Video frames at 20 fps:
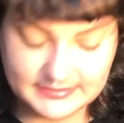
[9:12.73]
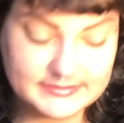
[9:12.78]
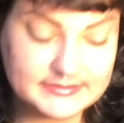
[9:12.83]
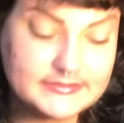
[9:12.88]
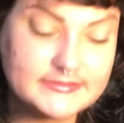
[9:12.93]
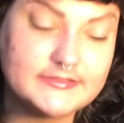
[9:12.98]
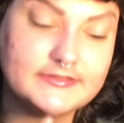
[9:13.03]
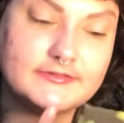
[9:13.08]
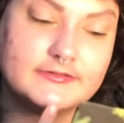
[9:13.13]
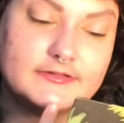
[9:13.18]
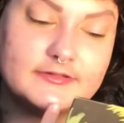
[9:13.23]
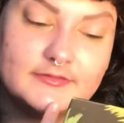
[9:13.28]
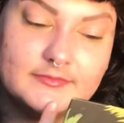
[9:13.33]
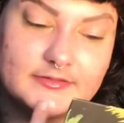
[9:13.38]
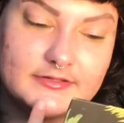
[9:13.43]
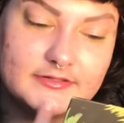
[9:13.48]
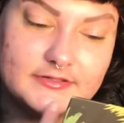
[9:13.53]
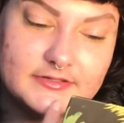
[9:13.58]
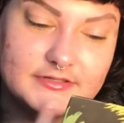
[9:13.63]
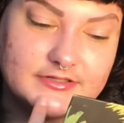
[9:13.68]
do a little bit
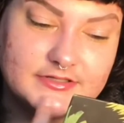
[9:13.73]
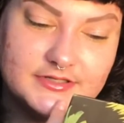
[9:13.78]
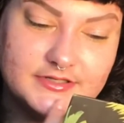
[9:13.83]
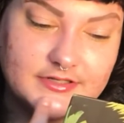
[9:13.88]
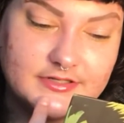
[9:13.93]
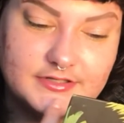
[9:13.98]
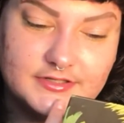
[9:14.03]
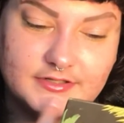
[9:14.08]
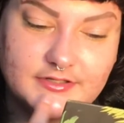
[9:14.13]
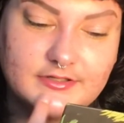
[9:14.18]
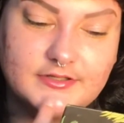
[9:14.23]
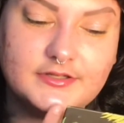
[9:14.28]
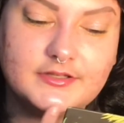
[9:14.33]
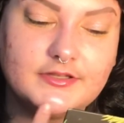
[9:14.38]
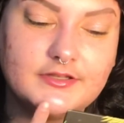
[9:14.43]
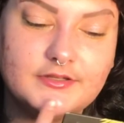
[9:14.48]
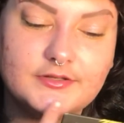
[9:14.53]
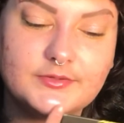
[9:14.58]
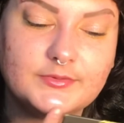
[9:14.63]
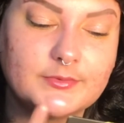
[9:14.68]
on the chinny chin
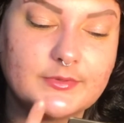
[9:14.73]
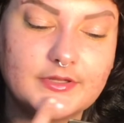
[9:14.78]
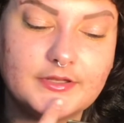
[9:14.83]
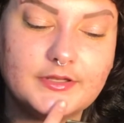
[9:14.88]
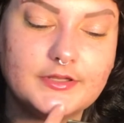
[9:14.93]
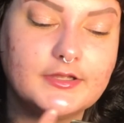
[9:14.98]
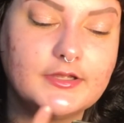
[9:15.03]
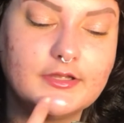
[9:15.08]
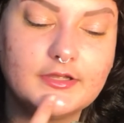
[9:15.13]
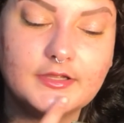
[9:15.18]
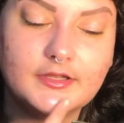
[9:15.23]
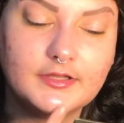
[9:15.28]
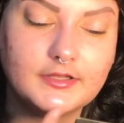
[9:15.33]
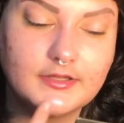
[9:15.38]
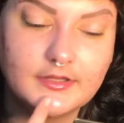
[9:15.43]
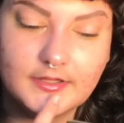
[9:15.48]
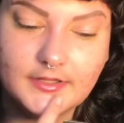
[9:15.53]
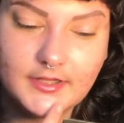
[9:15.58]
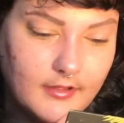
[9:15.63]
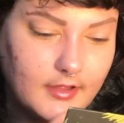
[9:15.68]
chin. Why not?
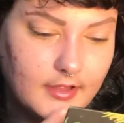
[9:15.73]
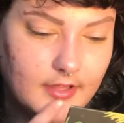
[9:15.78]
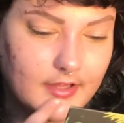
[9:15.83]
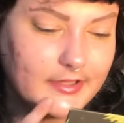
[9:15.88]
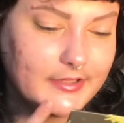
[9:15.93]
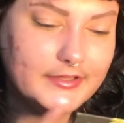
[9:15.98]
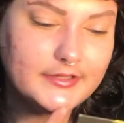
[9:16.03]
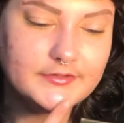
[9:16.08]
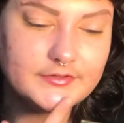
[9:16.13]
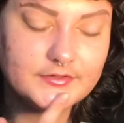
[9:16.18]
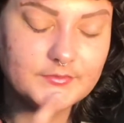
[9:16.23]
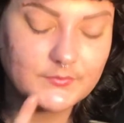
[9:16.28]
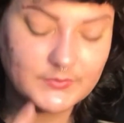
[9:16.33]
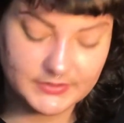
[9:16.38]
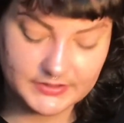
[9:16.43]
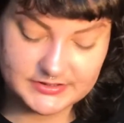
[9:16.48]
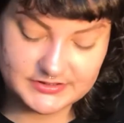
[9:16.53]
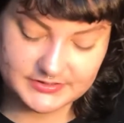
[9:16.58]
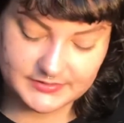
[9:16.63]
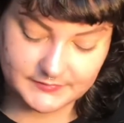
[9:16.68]
In the
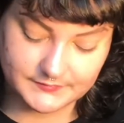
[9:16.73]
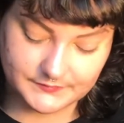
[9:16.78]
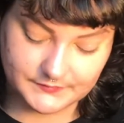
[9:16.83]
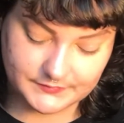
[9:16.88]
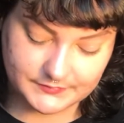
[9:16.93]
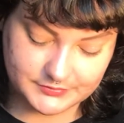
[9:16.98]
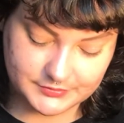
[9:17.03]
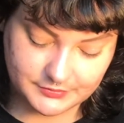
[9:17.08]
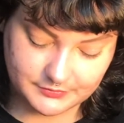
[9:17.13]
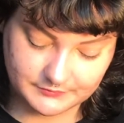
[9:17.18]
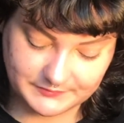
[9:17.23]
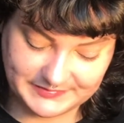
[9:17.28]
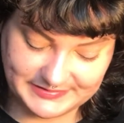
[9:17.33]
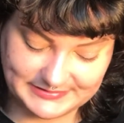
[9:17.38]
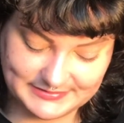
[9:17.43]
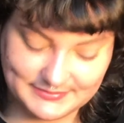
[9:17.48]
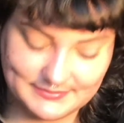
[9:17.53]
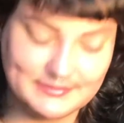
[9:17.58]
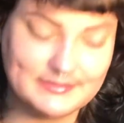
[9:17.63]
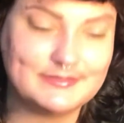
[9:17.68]
words of
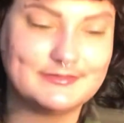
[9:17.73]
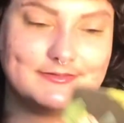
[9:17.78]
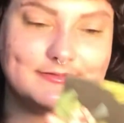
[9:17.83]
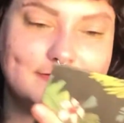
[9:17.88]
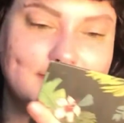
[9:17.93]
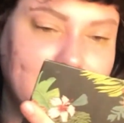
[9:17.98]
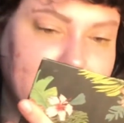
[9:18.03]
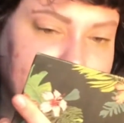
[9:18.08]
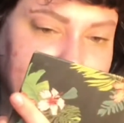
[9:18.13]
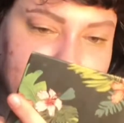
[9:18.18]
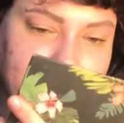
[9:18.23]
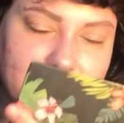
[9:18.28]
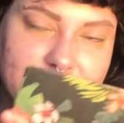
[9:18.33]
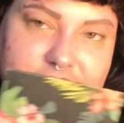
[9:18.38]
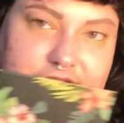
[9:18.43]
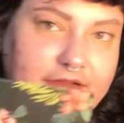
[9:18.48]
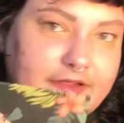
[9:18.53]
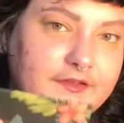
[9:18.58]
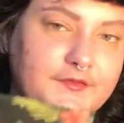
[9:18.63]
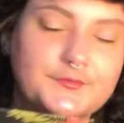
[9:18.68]
Teresa is Dead, which
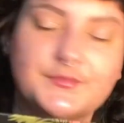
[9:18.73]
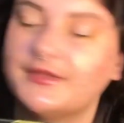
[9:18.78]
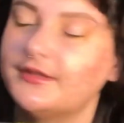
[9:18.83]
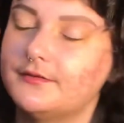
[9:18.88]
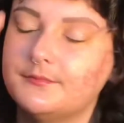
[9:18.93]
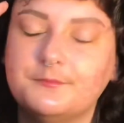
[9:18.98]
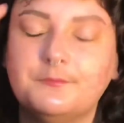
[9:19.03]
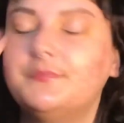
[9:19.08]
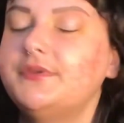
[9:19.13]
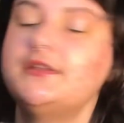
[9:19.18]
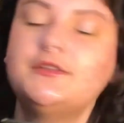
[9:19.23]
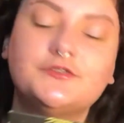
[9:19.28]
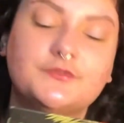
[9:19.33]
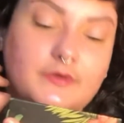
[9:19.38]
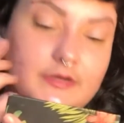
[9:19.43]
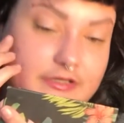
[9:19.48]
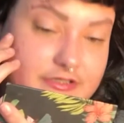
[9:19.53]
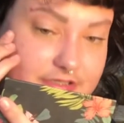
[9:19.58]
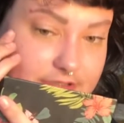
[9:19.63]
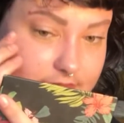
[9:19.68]
I have been binge
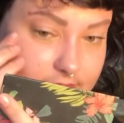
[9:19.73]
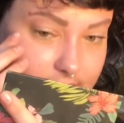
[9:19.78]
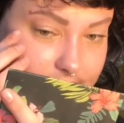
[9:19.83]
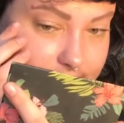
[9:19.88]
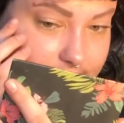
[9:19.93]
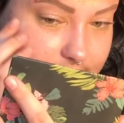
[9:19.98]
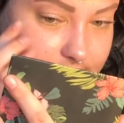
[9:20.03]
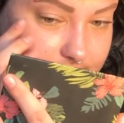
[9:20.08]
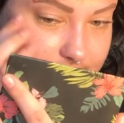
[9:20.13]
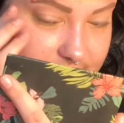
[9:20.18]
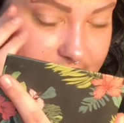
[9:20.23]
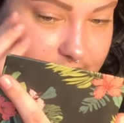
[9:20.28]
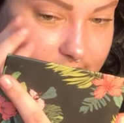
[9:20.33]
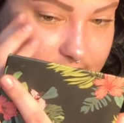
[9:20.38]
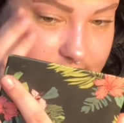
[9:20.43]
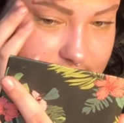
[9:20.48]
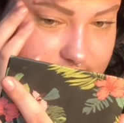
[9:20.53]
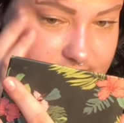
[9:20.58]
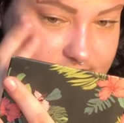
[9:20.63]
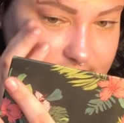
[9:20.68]
watching lately
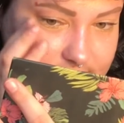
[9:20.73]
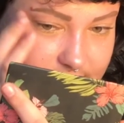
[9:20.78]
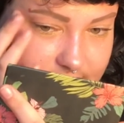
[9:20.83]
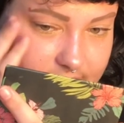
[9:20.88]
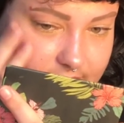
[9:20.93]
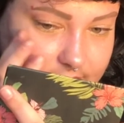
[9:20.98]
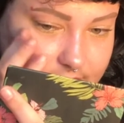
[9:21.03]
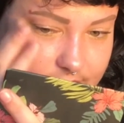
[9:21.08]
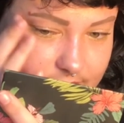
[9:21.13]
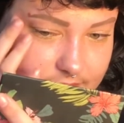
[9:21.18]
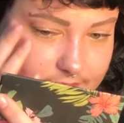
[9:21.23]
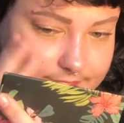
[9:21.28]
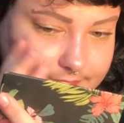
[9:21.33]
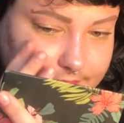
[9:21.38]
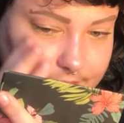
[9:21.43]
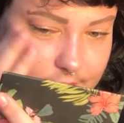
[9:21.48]
because, like, what